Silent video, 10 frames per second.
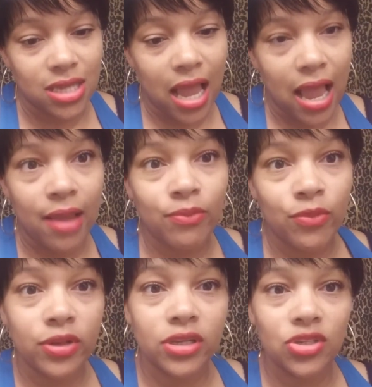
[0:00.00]
I'm
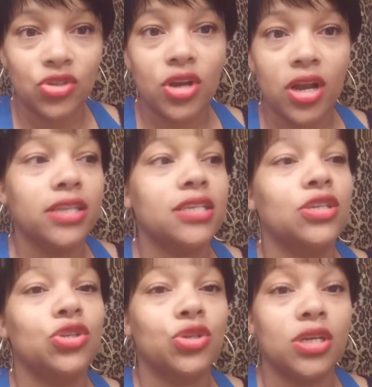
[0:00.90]
really trying
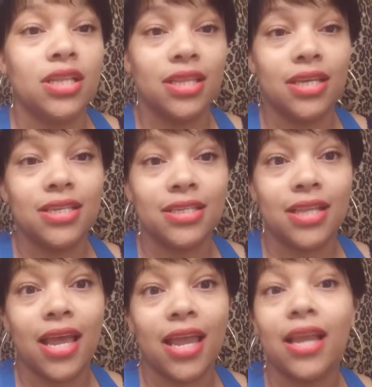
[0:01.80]
to treat this
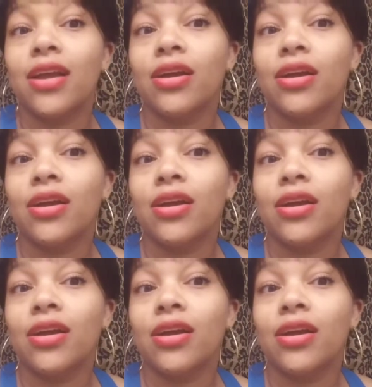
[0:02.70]
like